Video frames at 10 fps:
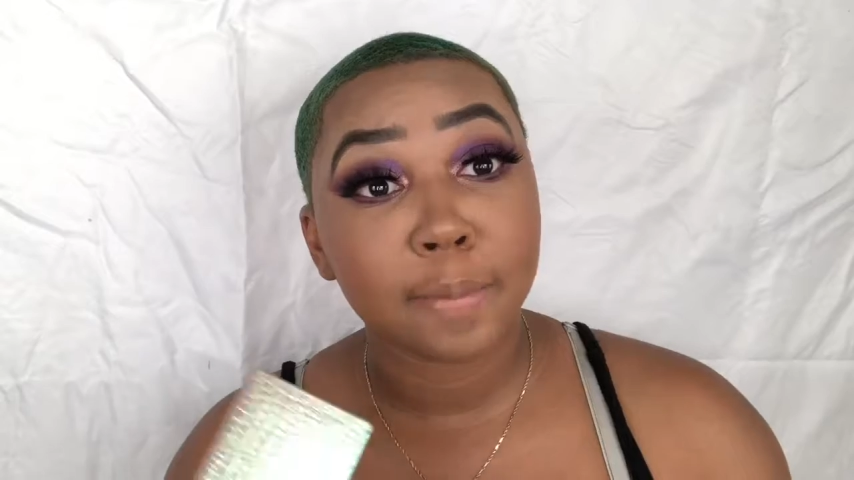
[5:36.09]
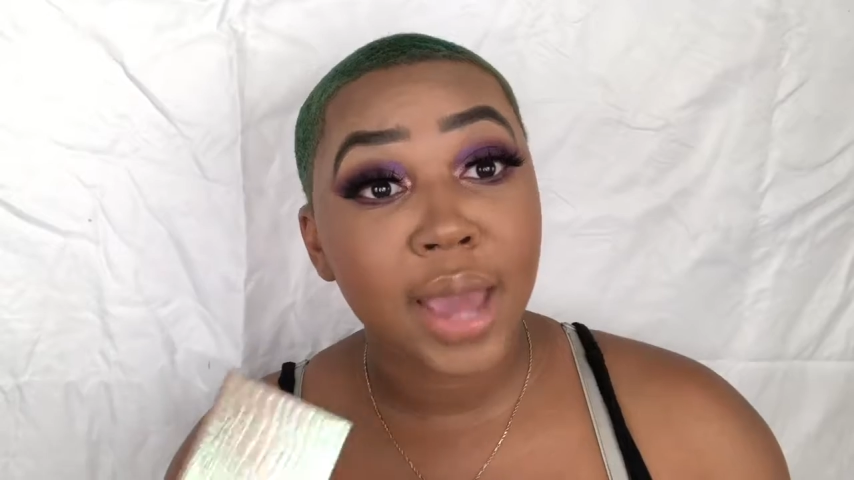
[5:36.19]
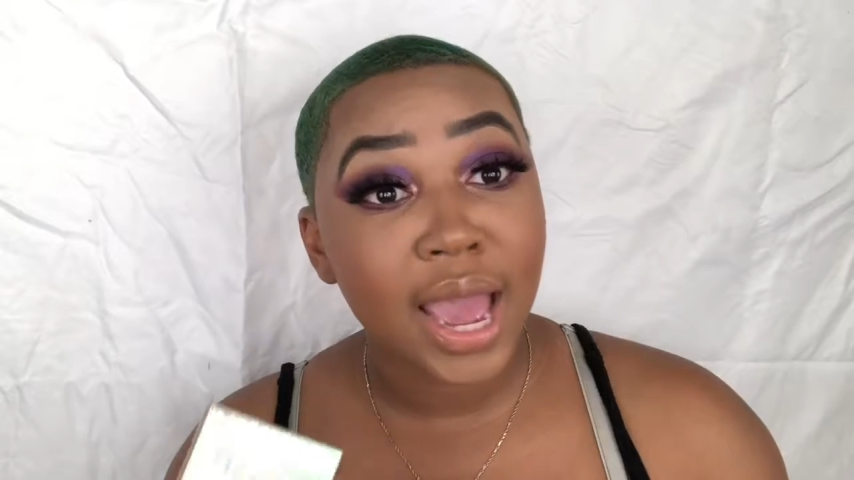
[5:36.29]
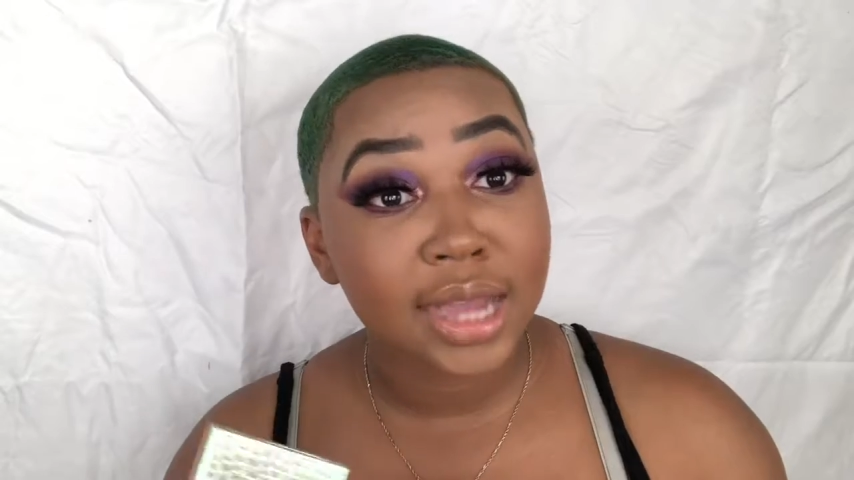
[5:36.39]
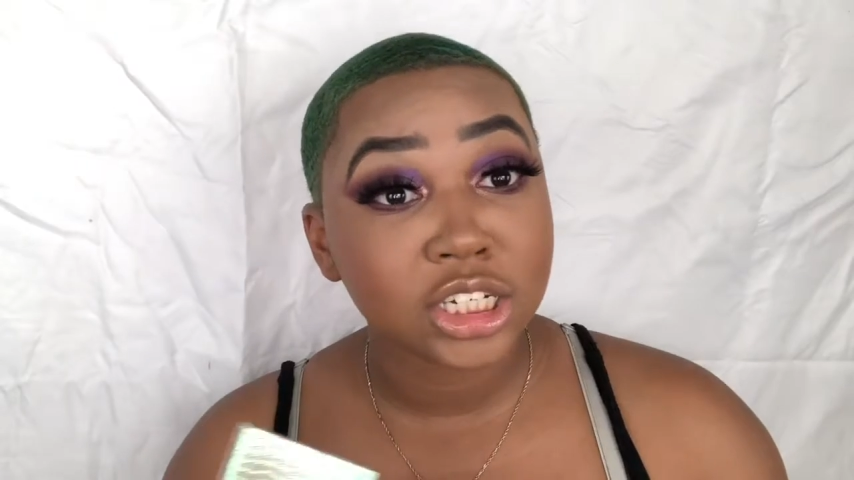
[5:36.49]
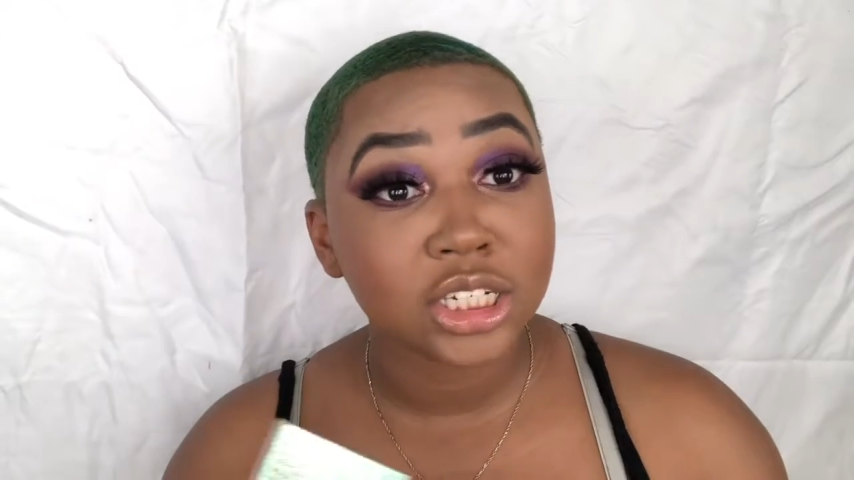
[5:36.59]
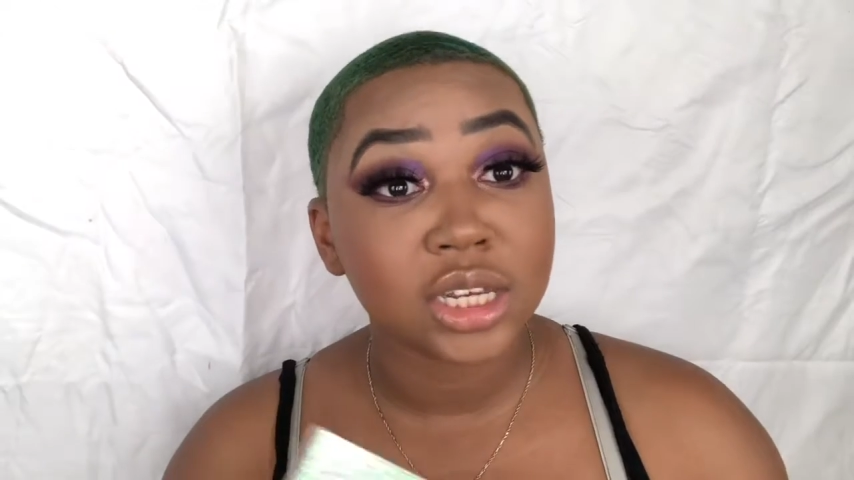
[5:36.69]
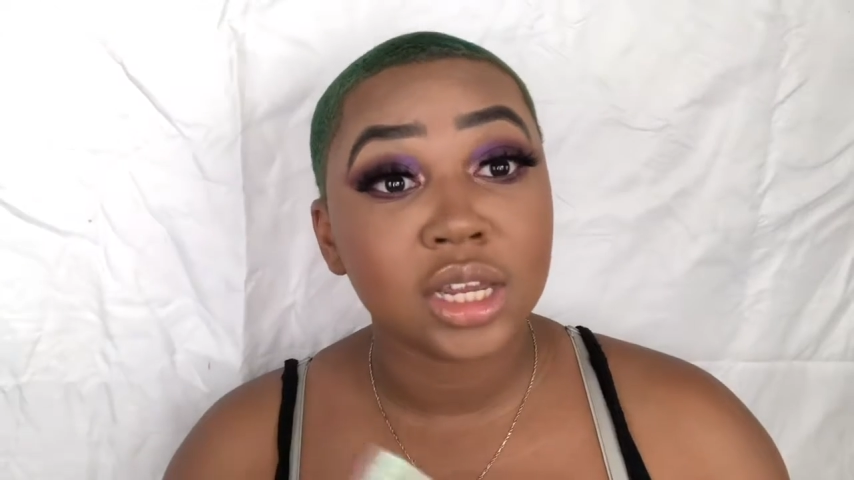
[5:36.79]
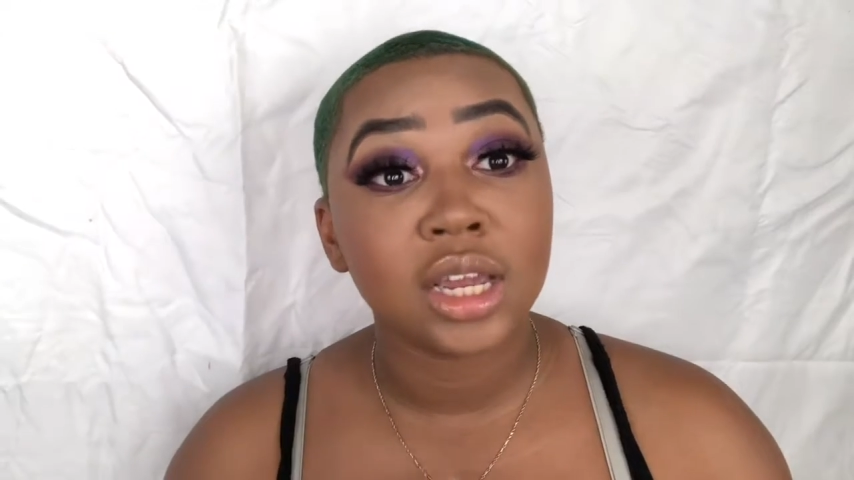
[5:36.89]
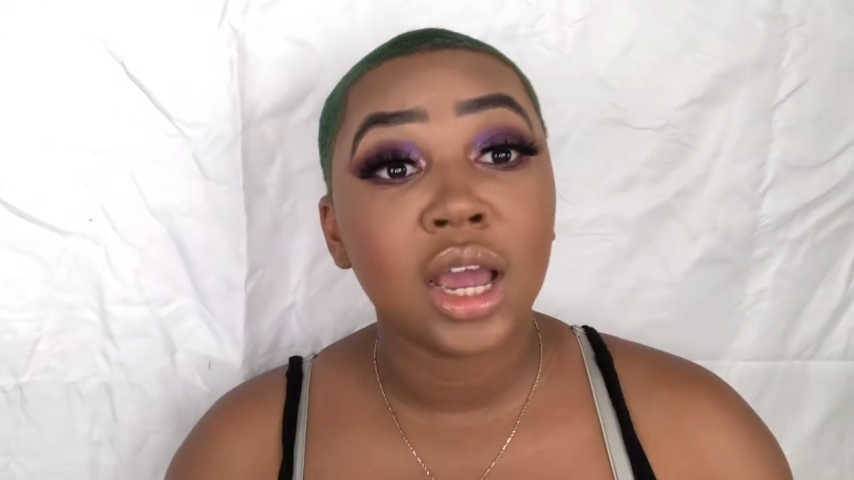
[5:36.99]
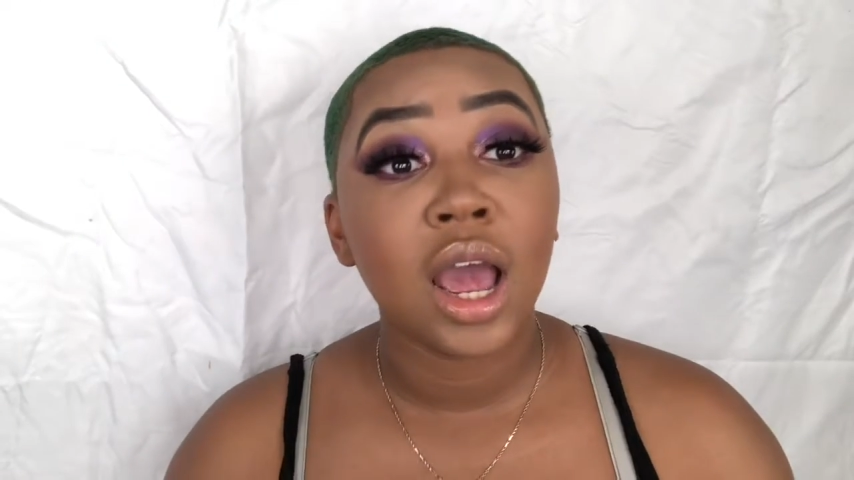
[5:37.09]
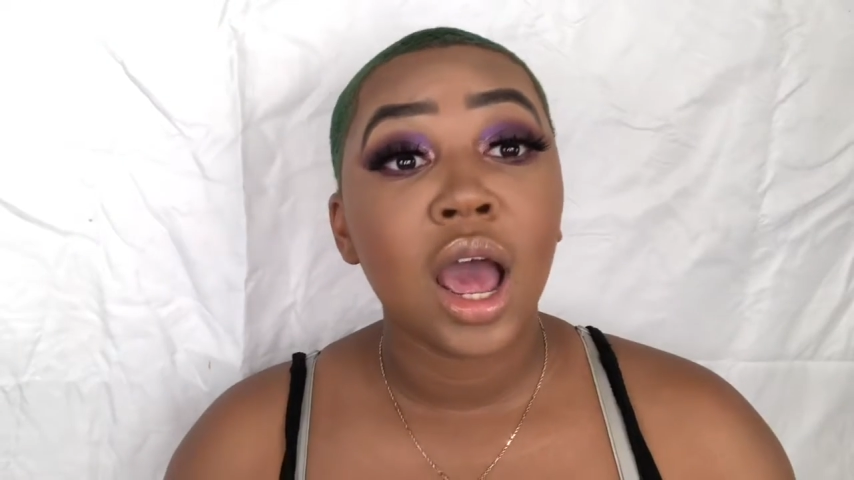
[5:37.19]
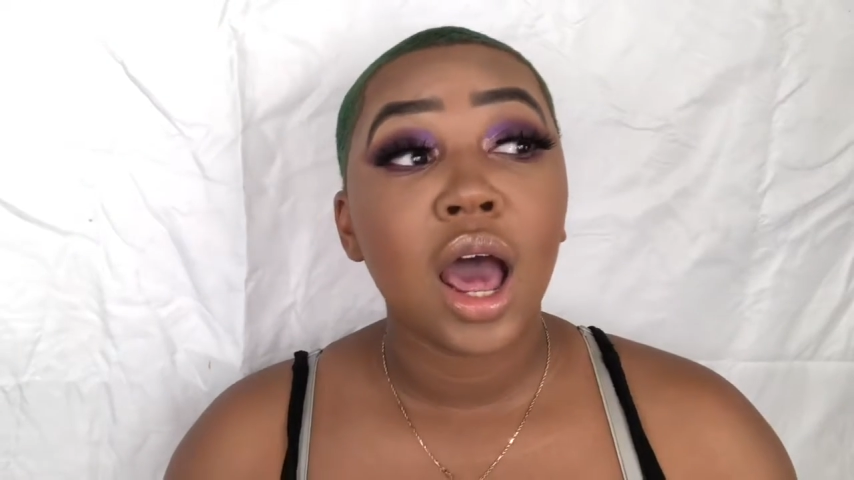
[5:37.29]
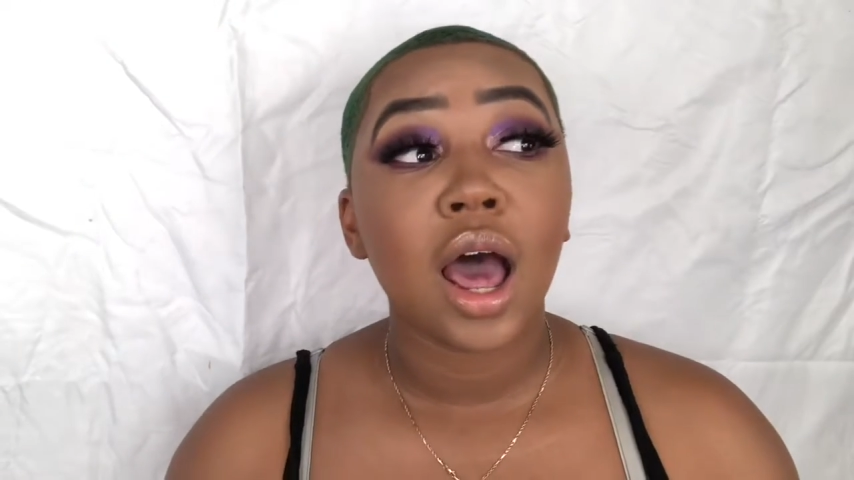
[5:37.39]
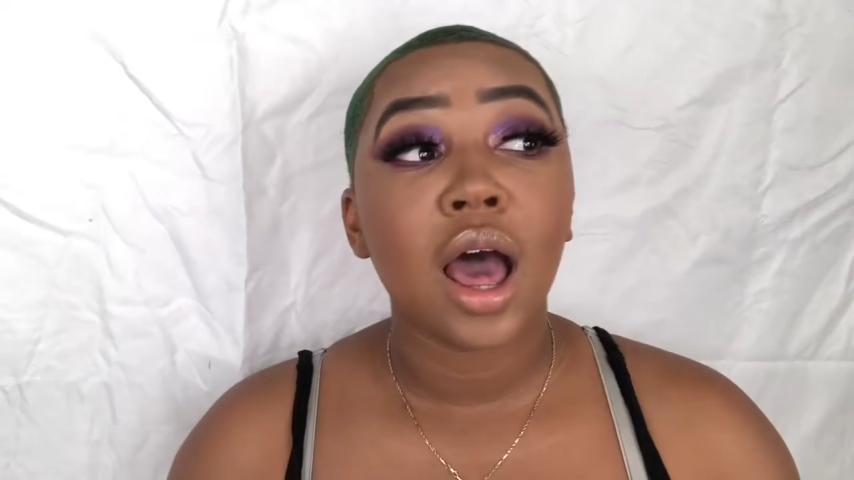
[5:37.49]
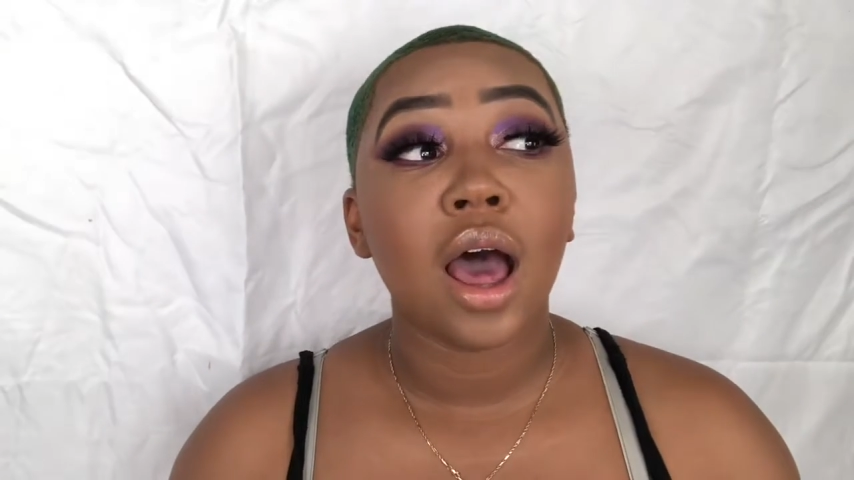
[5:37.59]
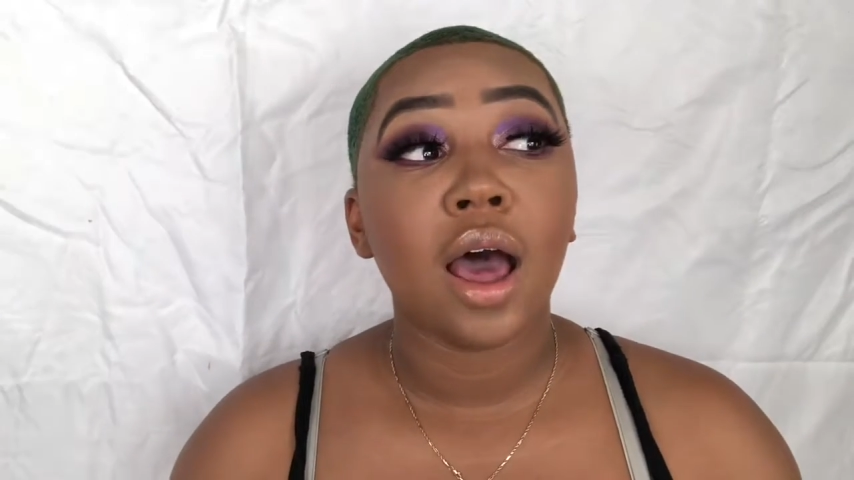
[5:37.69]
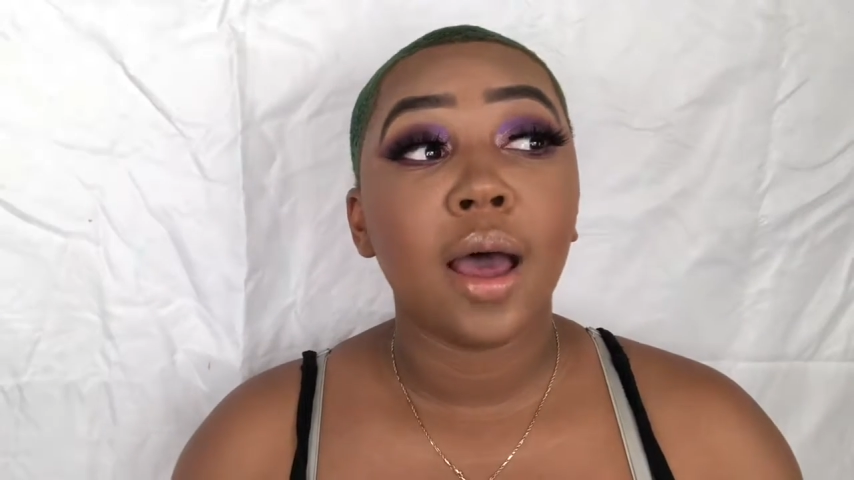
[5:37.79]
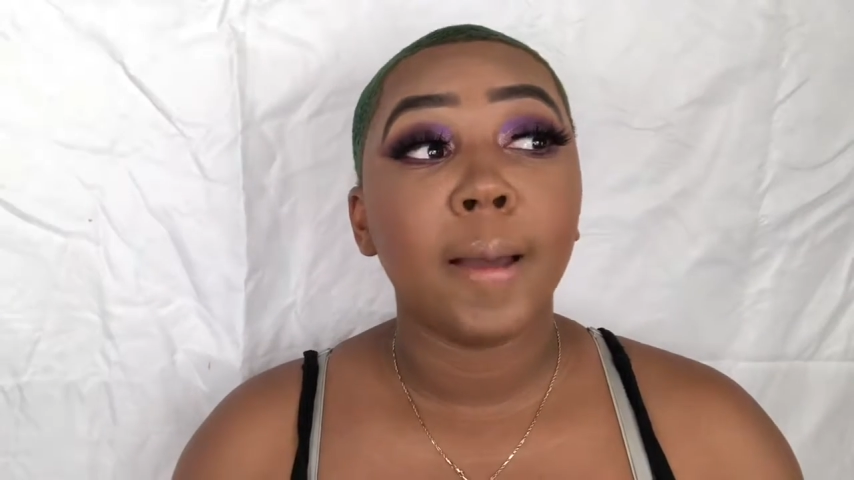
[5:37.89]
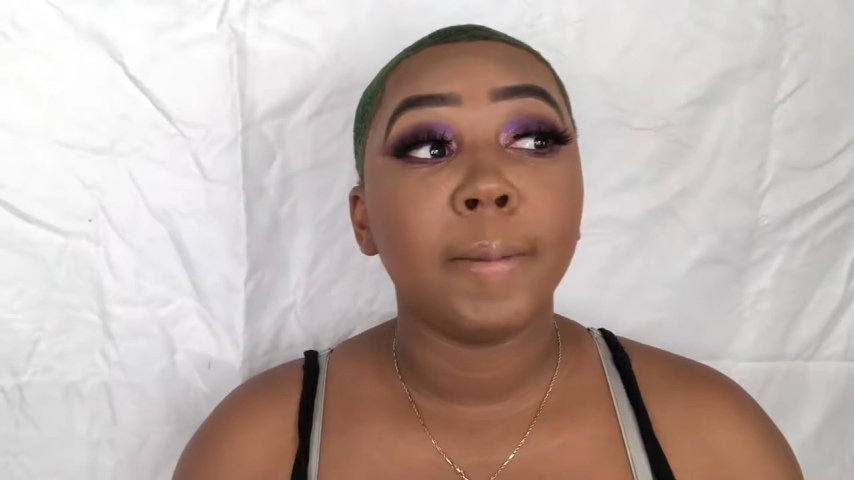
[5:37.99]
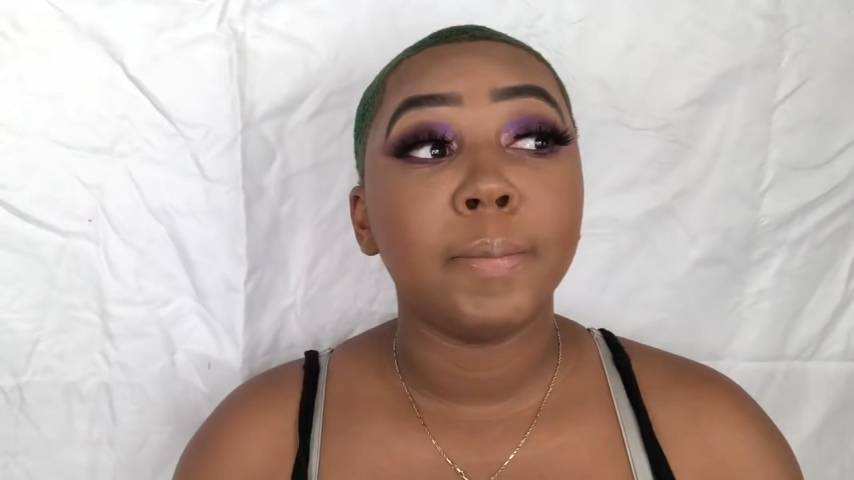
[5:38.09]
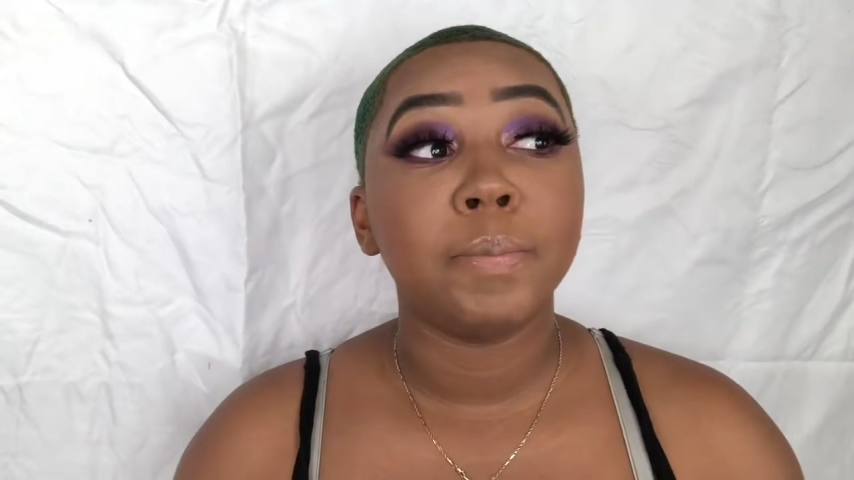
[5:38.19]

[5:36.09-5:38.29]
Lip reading: patchy. I